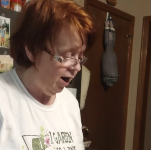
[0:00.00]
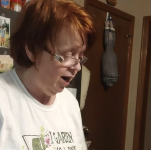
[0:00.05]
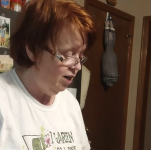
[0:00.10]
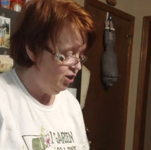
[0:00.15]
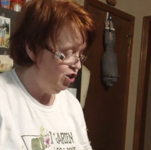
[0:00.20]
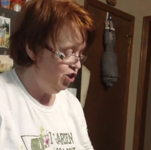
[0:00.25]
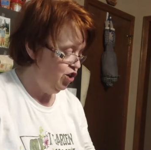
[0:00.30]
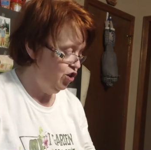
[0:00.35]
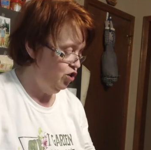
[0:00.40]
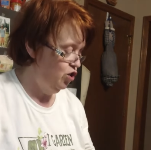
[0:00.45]
I
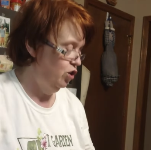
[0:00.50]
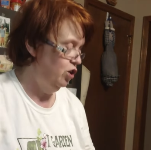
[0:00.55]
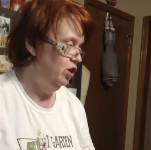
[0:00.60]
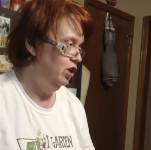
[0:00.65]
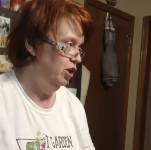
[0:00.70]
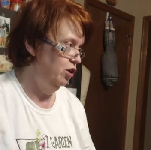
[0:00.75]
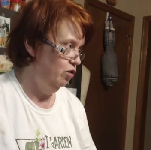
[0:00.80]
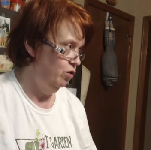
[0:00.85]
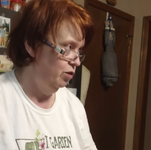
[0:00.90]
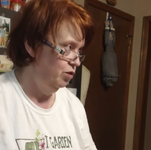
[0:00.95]
just took a
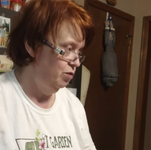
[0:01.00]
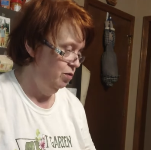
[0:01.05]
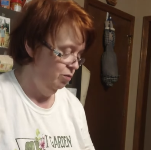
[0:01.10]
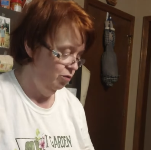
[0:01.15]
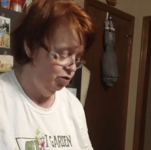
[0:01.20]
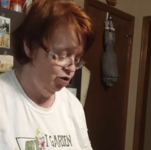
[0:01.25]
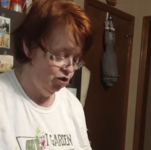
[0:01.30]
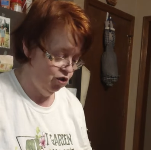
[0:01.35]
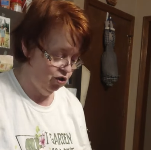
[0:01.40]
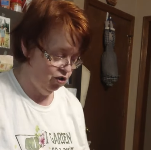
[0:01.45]
little
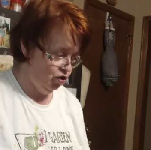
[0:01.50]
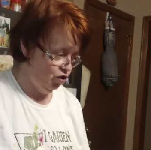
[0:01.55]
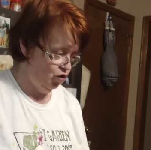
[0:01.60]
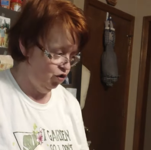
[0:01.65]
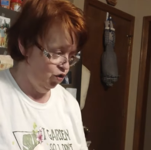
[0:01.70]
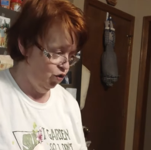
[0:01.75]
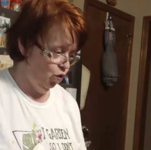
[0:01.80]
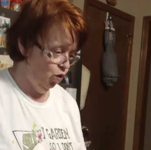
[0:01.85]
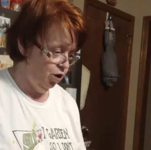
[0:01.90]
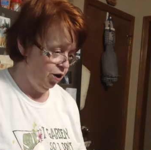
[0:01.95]

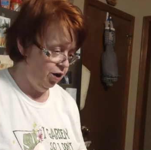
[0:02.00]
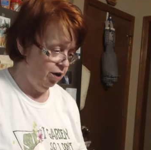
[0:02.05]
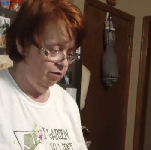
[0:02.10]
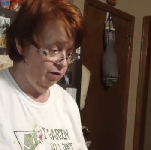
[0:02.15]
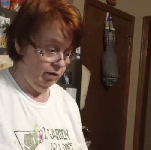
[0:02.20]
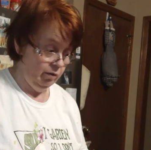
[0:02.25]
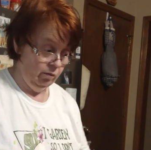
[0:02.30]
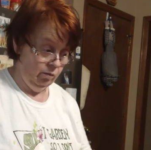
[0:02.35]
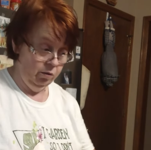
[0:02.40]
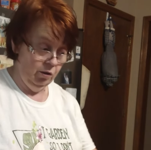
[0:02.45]
snork of
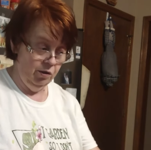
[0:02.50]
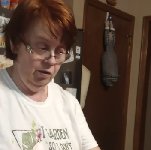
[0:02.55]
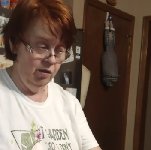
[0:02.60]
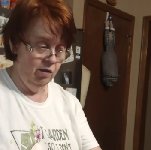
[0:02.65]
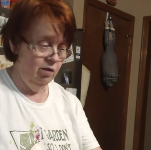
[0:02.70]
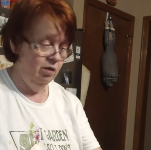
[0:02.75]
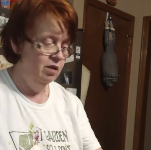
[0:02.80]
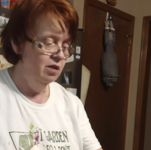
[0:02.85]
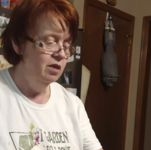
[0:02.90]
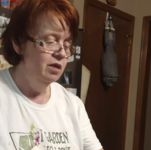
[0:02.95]
it.
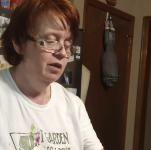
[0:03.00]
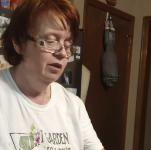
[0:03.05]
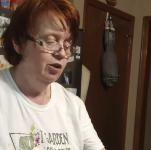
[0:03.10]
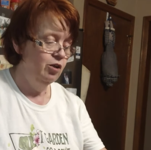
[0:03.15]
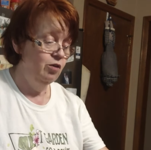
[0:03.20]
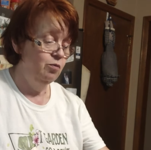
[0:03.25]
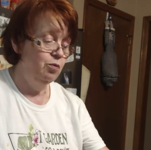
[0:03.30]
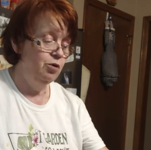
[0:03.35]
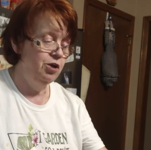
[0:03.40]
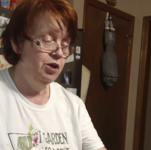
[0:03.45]

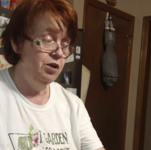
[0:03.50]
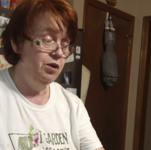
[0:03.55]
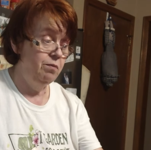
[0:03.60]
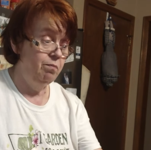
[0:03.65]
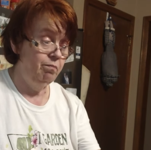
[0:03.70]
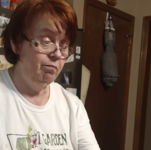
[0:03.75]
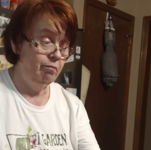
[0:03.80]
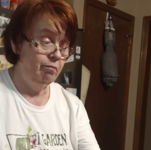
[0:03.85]
Pretty.